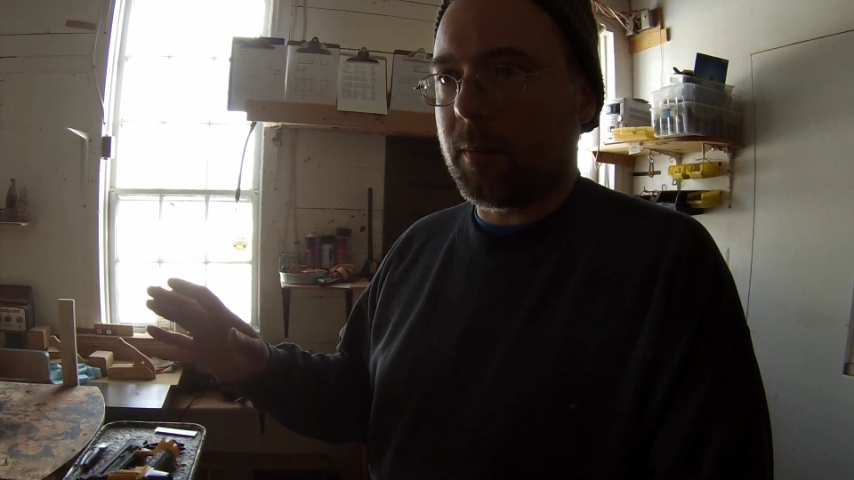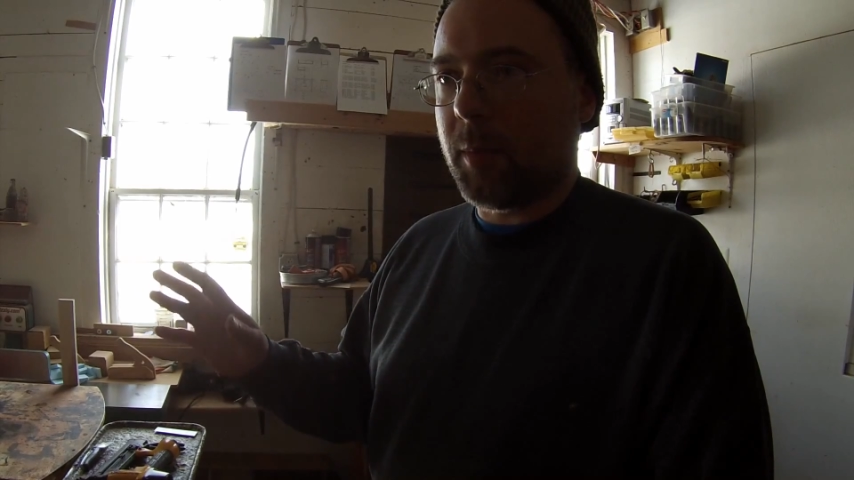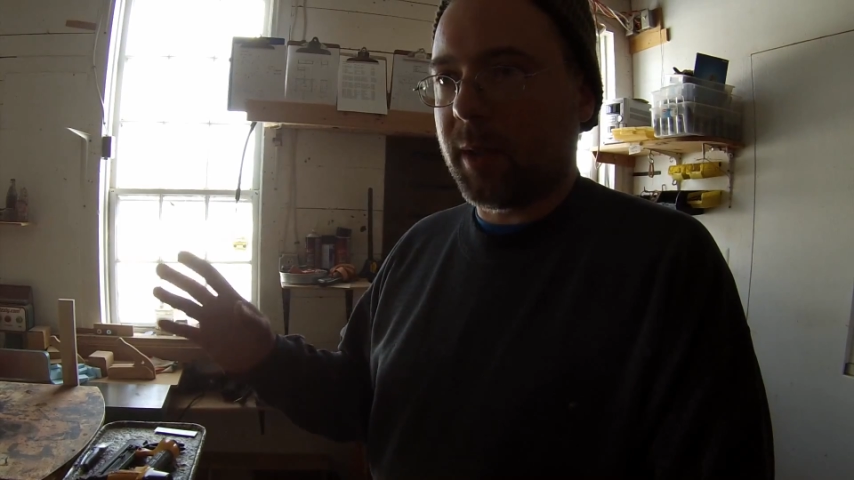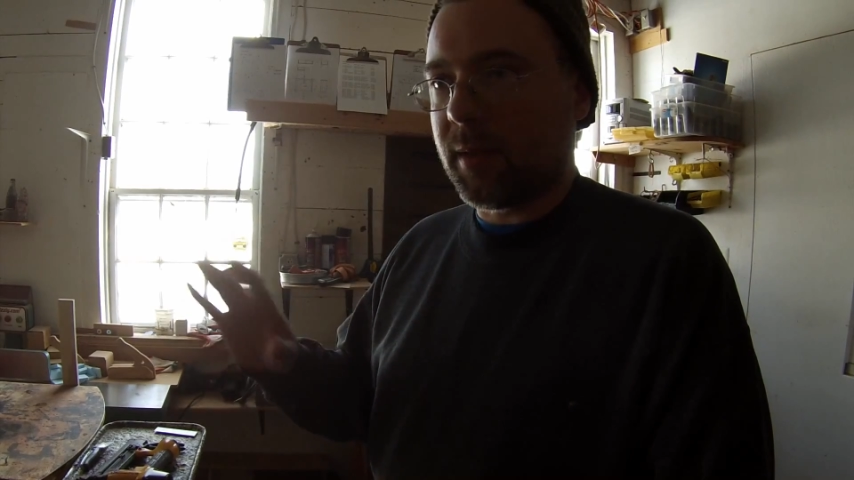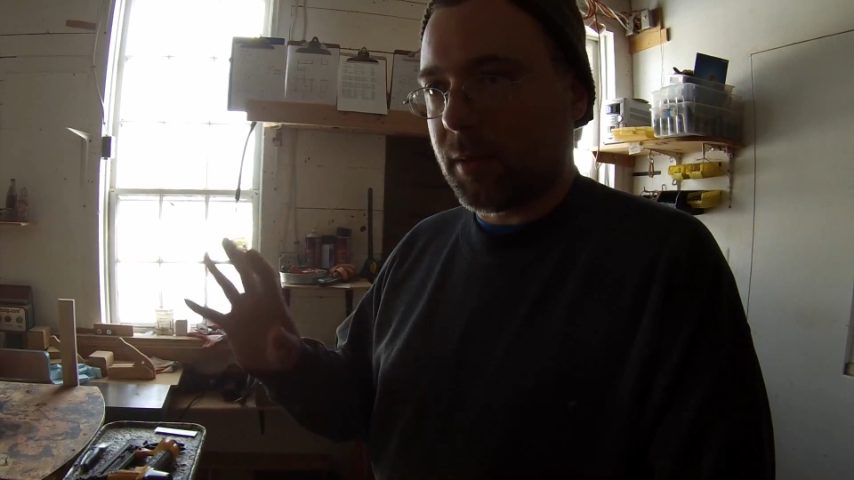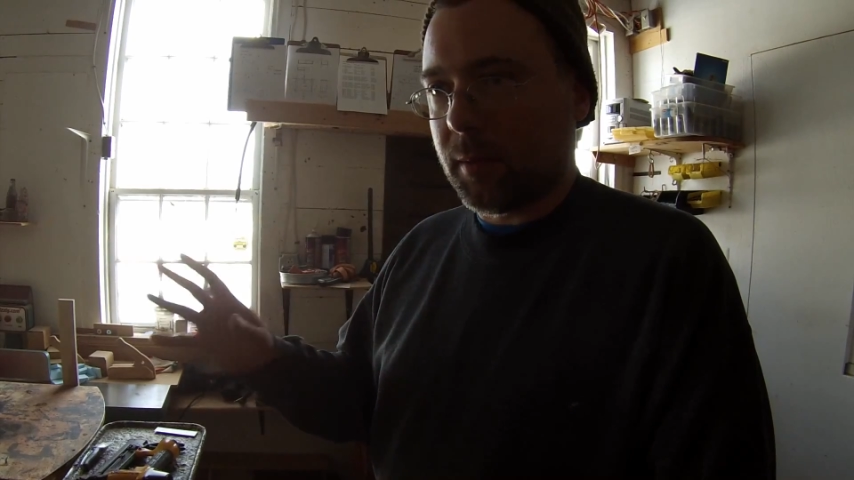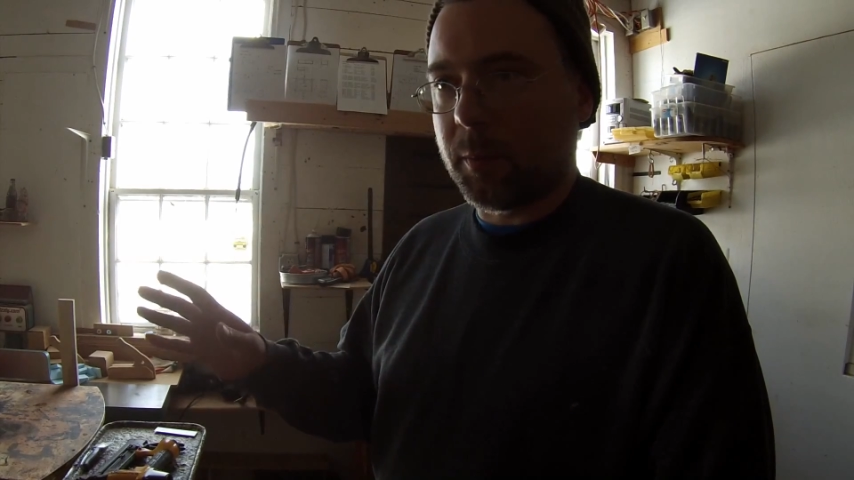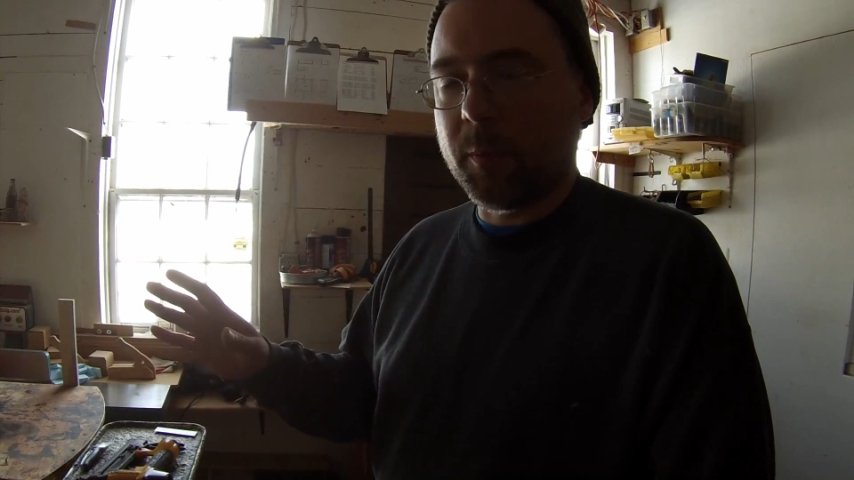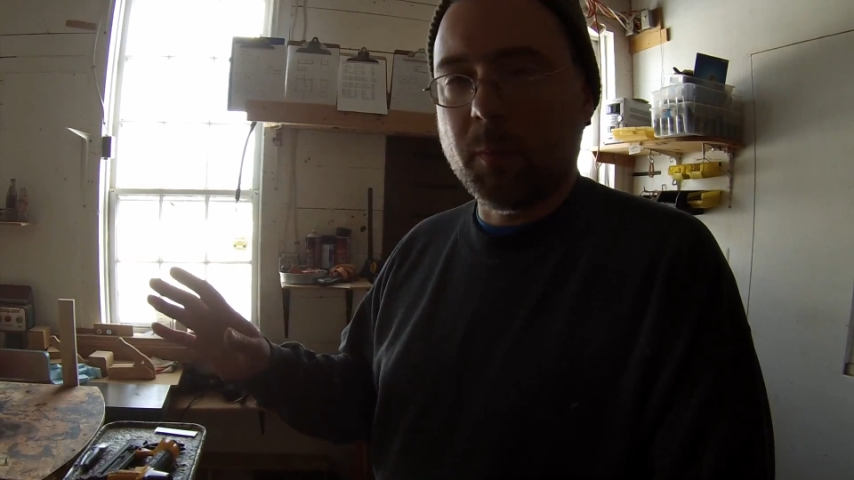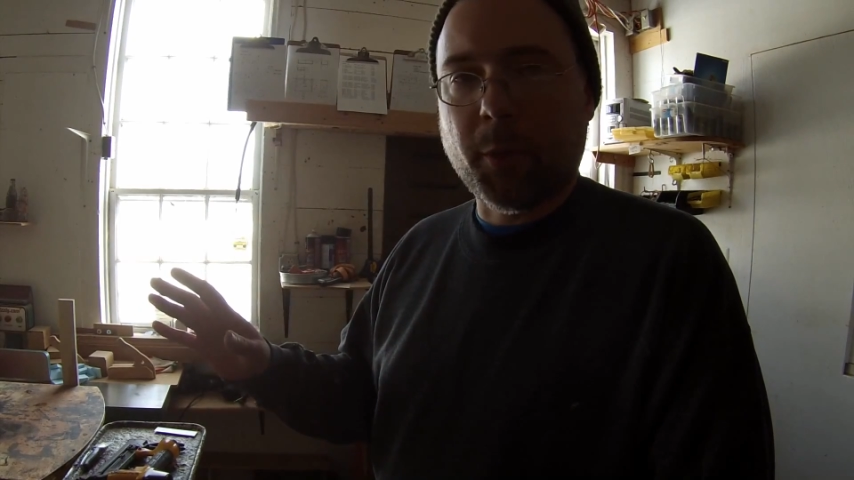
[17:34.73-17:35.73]
my little
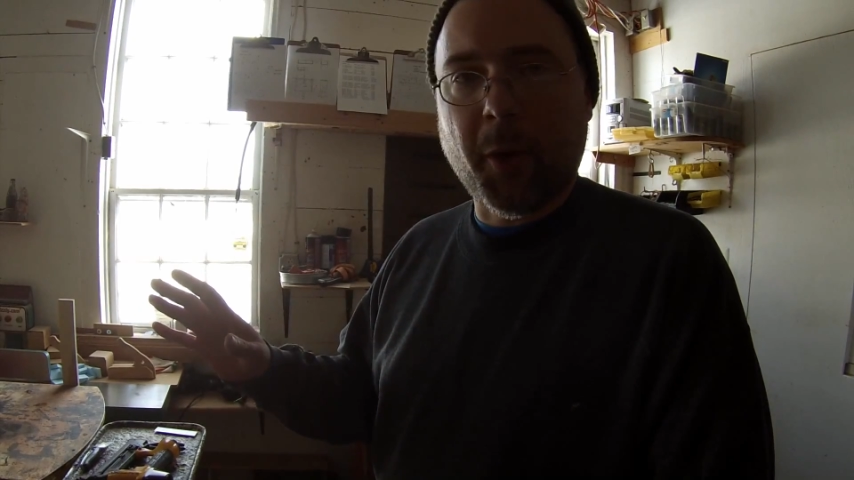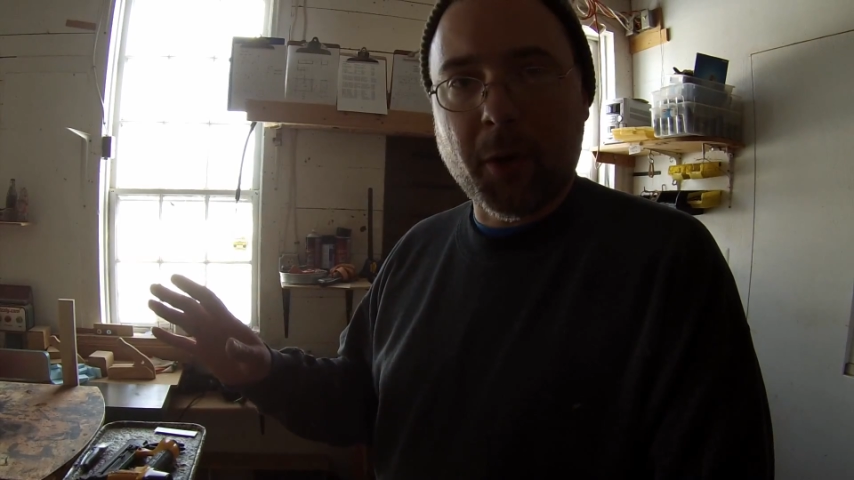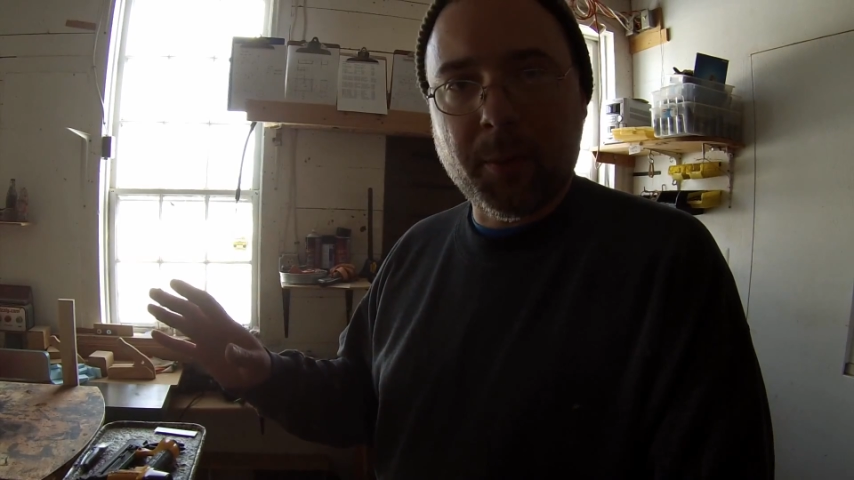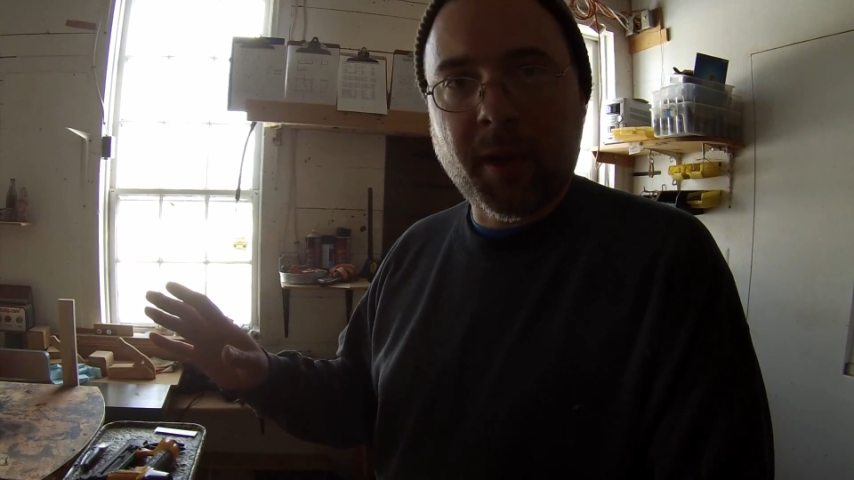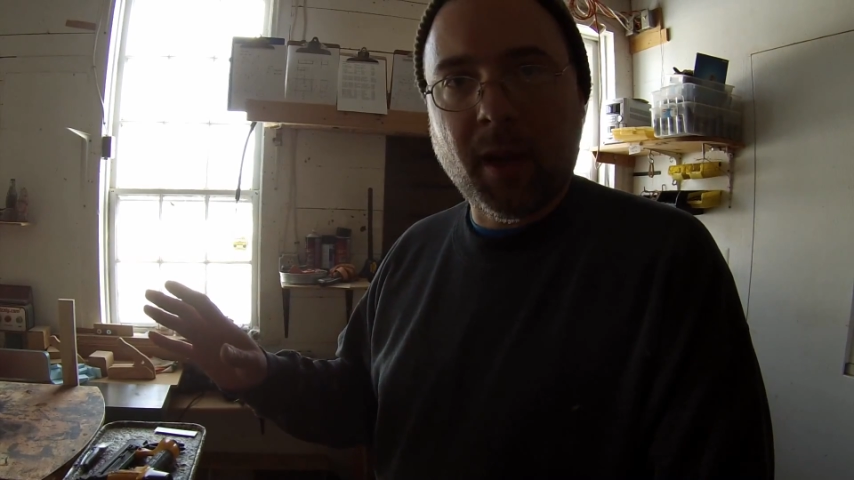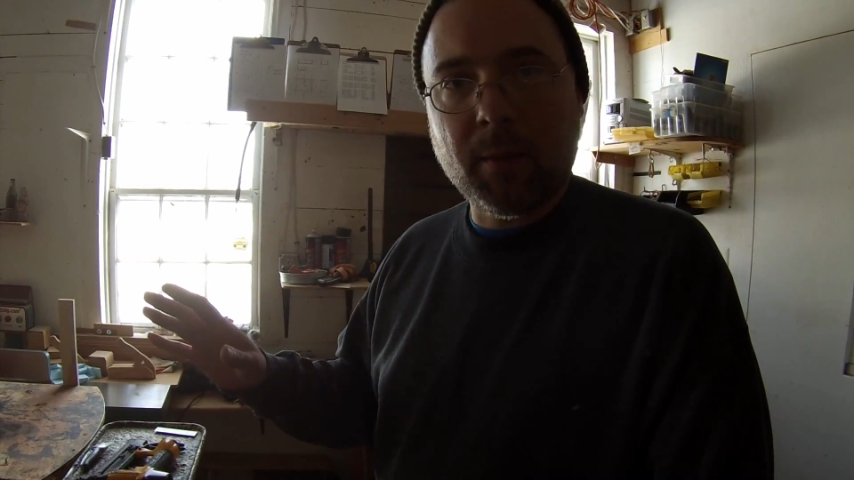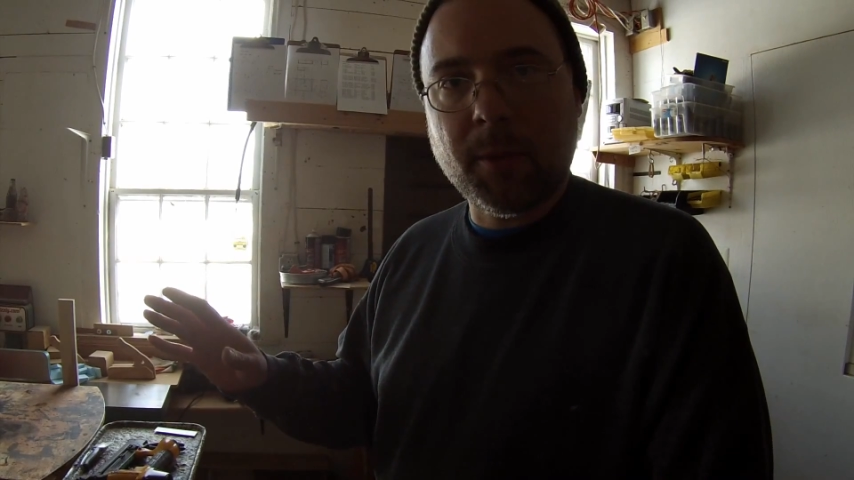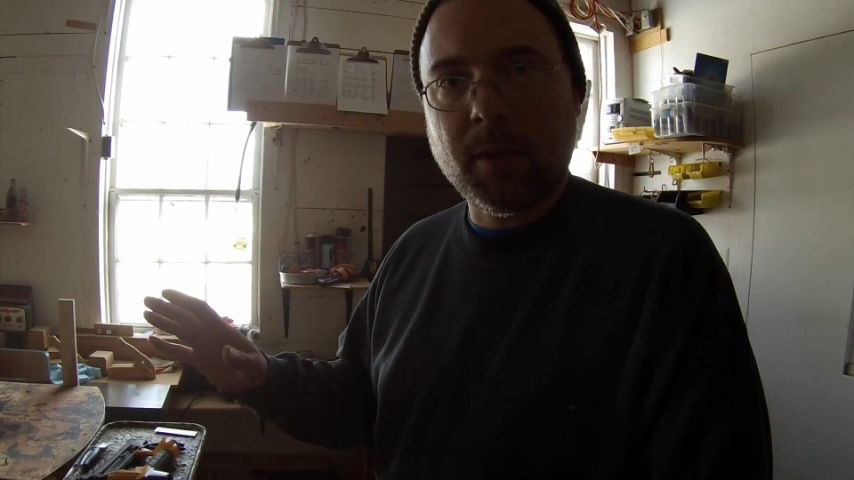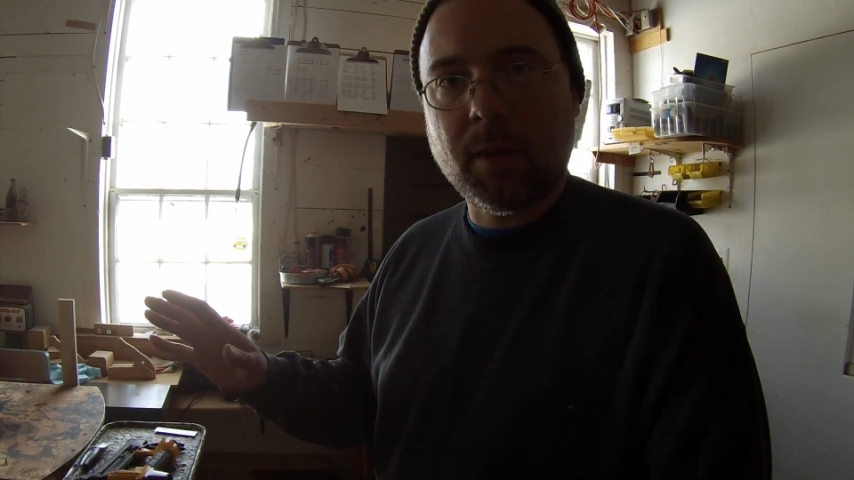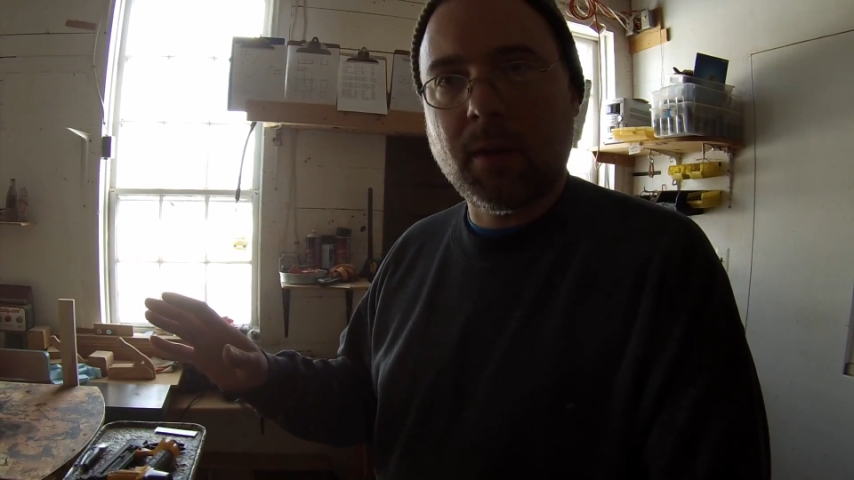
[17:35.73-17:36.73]
probe
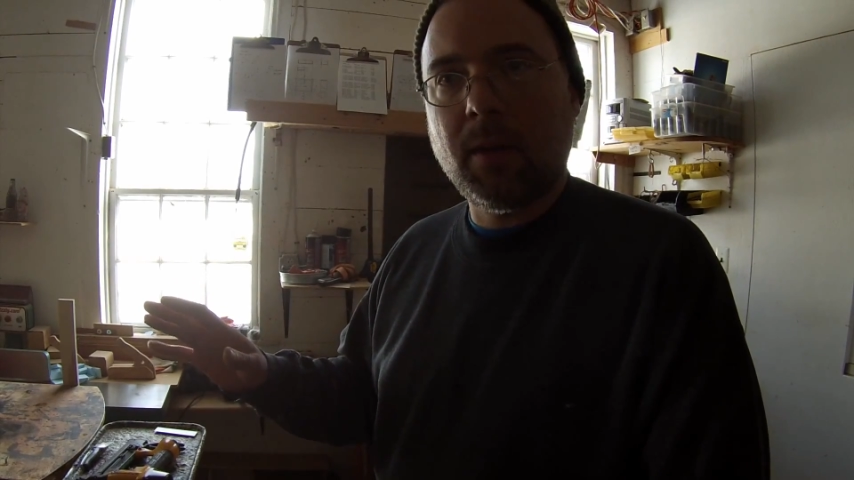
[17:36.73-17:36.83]
camera